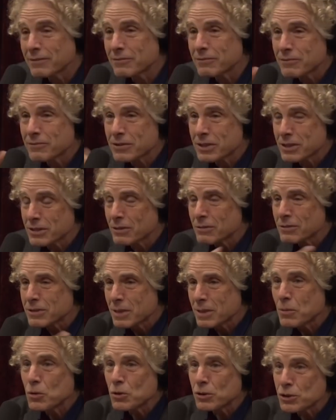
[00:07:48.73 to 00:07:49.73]
professors who
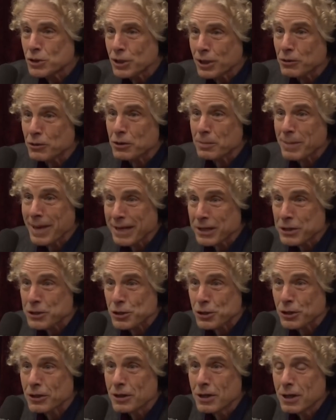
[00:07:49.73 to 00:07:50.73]
were being punished for making
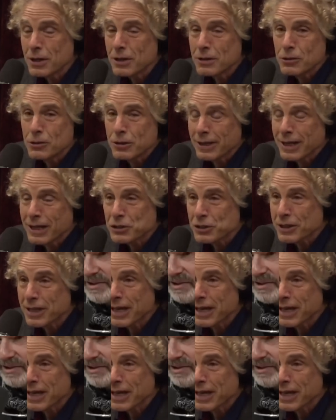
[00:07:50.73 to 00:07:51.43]
rational arguments.